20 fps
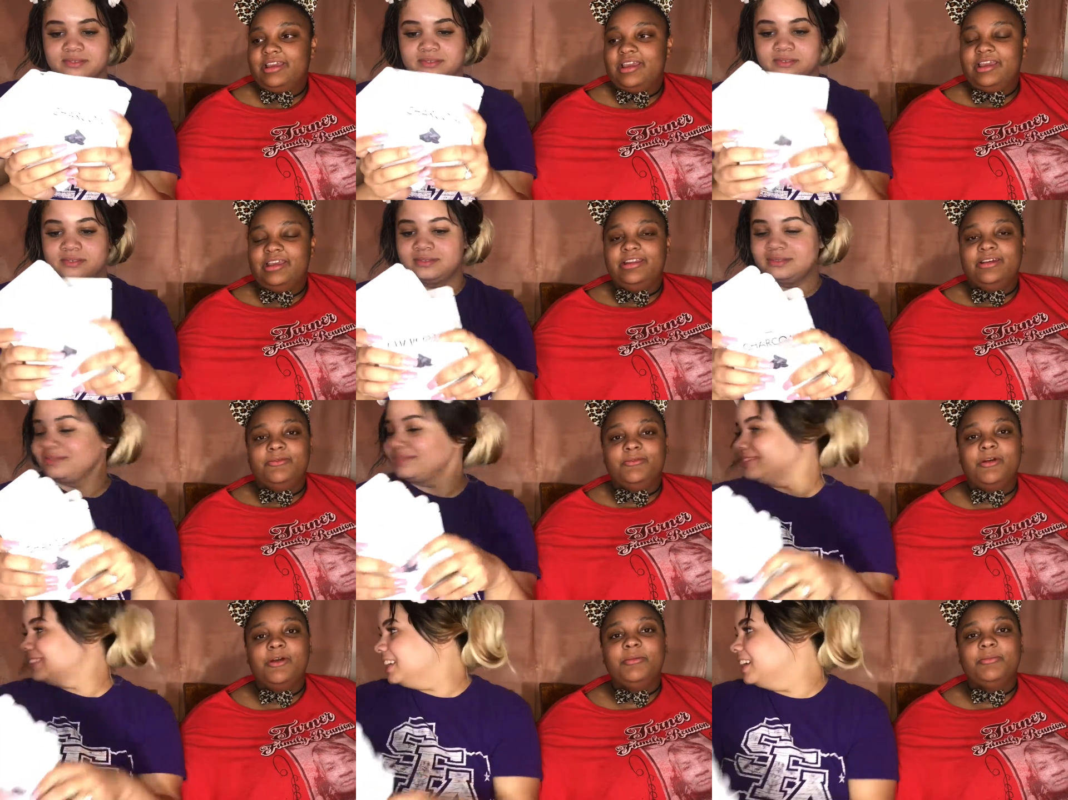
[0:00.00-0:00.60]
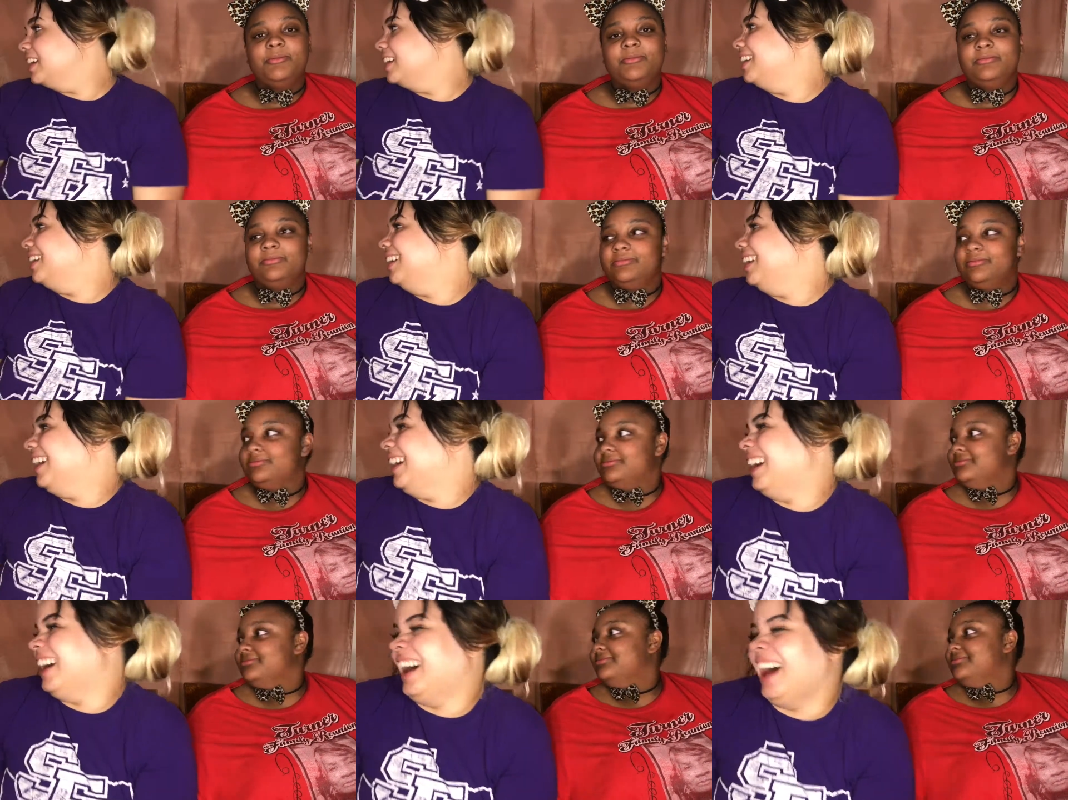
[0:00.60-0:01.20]
Speaker 1: and aroma
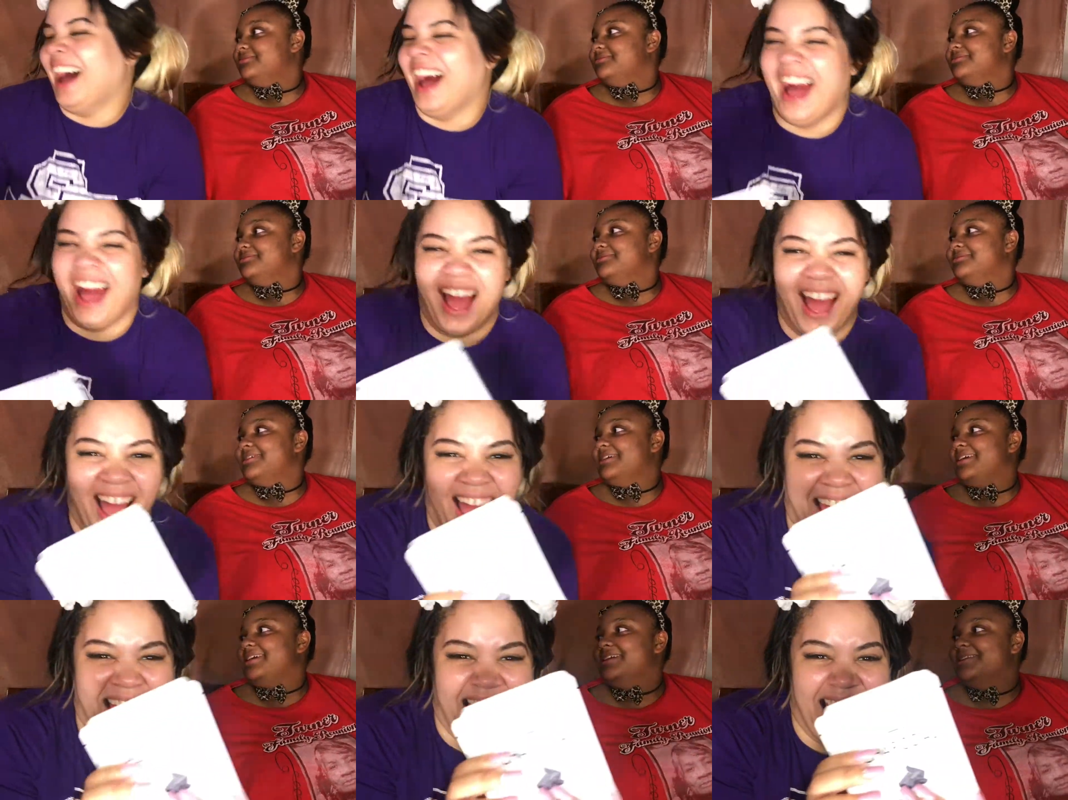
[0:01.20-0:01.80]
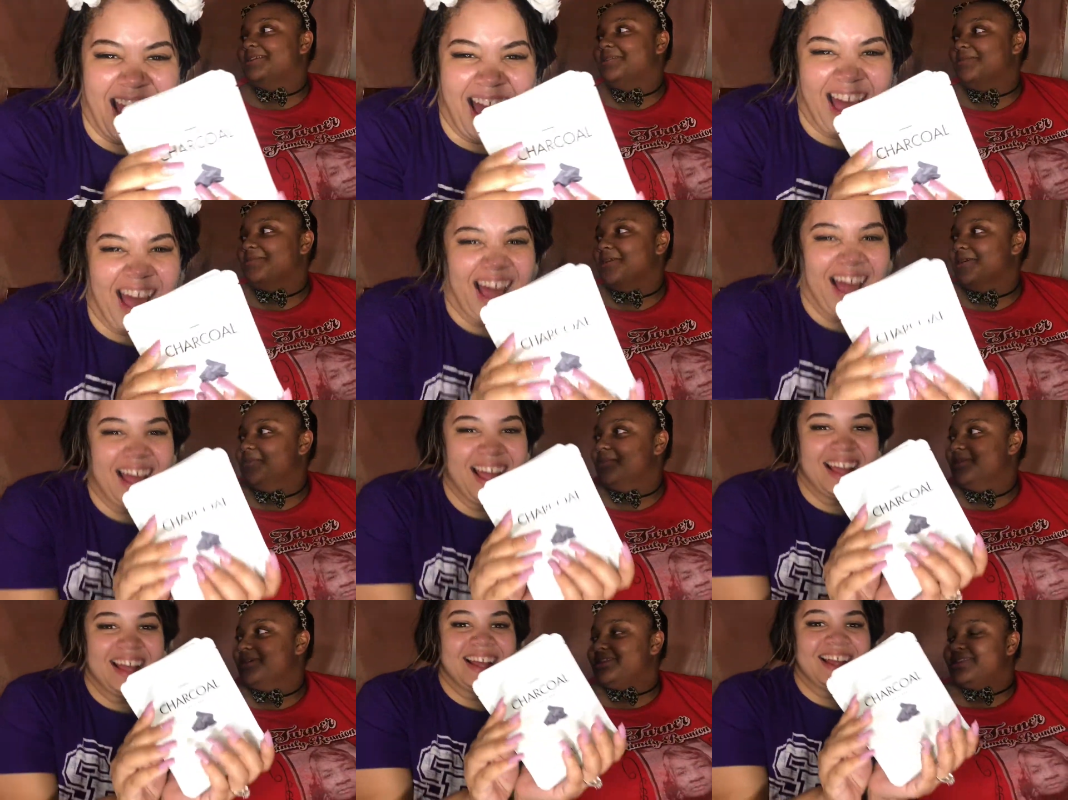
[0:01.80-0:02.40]
and
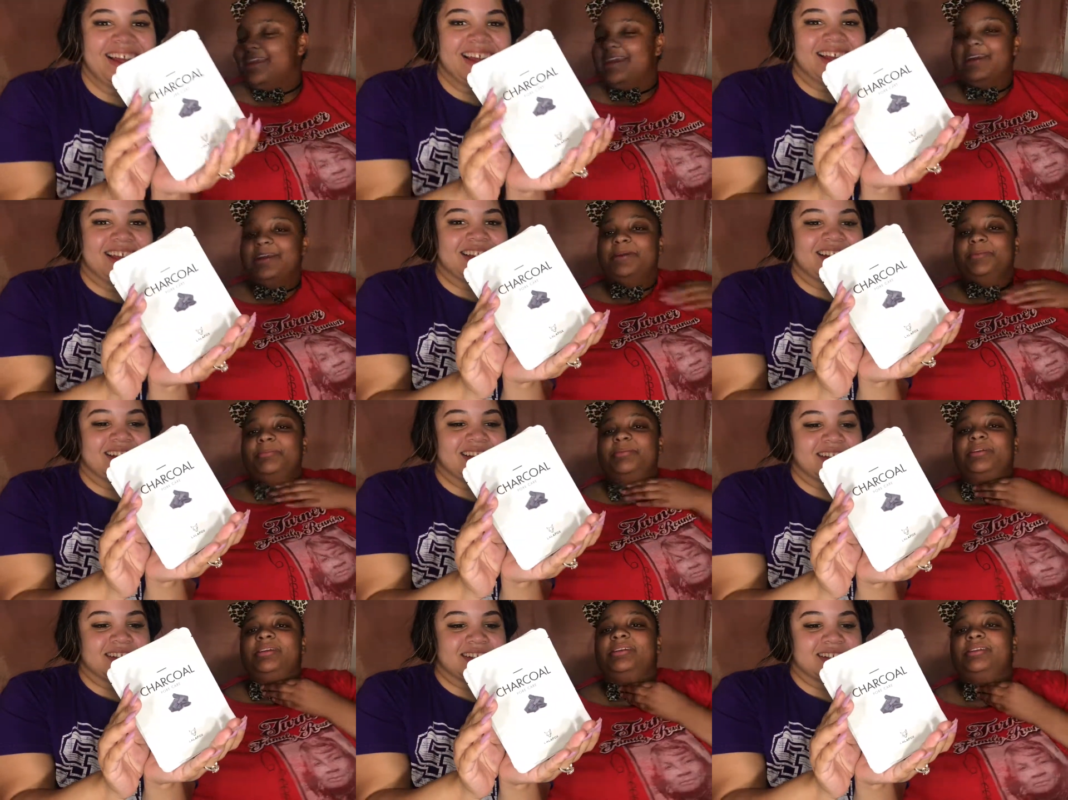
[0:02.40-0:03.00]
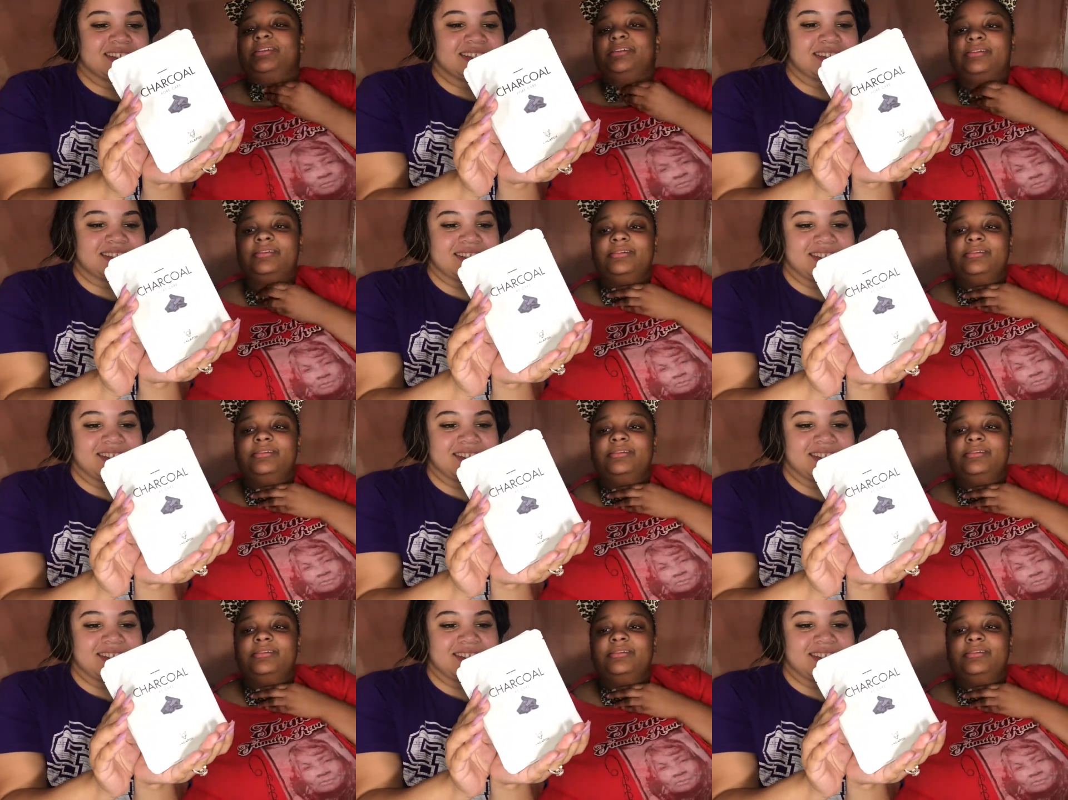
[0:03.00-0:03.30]
aromatherapy.